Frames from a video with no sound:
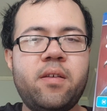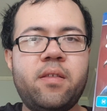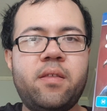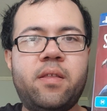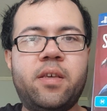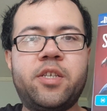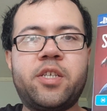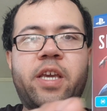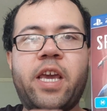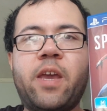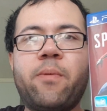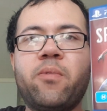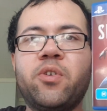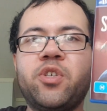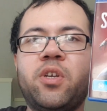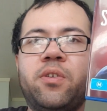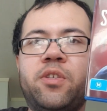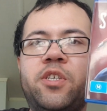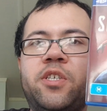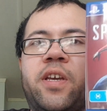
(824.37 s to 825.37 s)
This game was
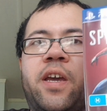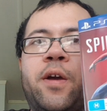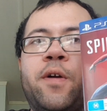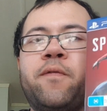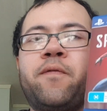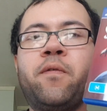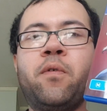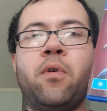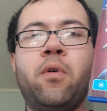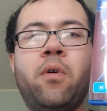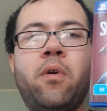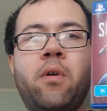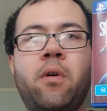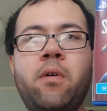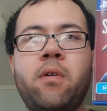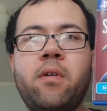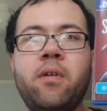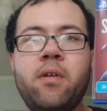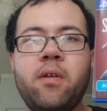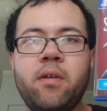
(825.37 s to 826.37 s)
on sale
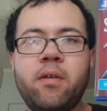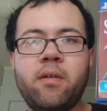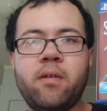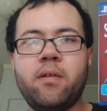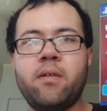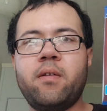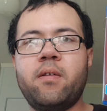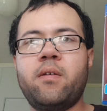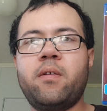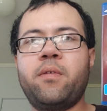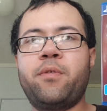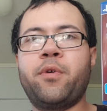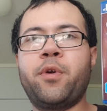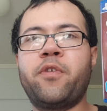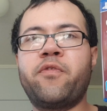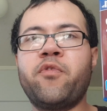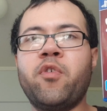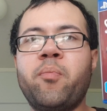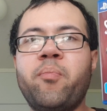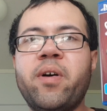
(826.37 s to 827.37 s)
for
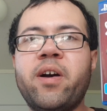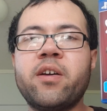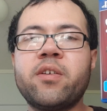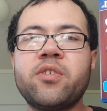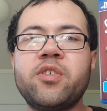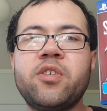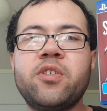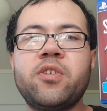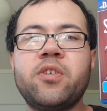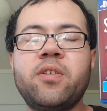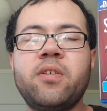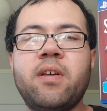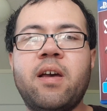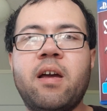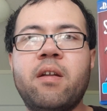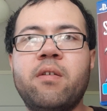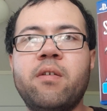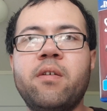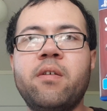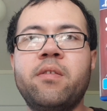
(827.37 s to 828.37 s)
$34
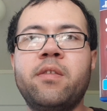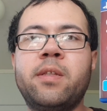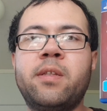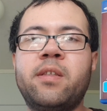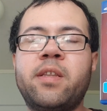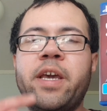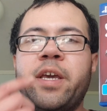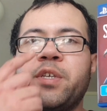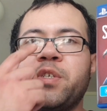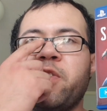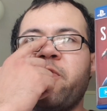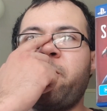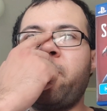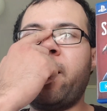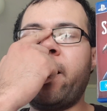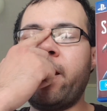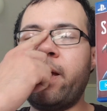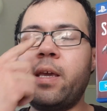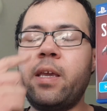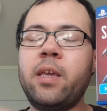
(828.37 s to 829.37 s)
under the Days of
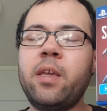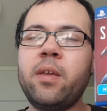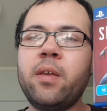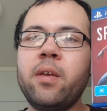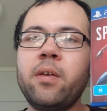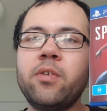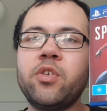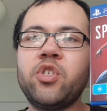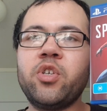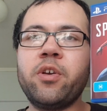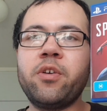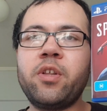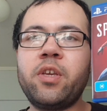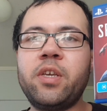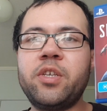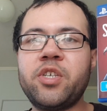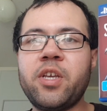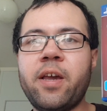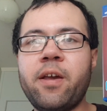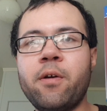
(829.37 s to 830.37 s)
Play
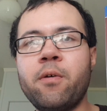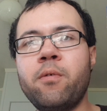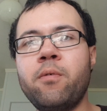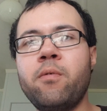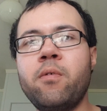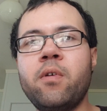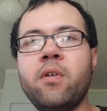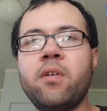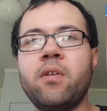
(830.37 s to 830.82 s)
Sony sale.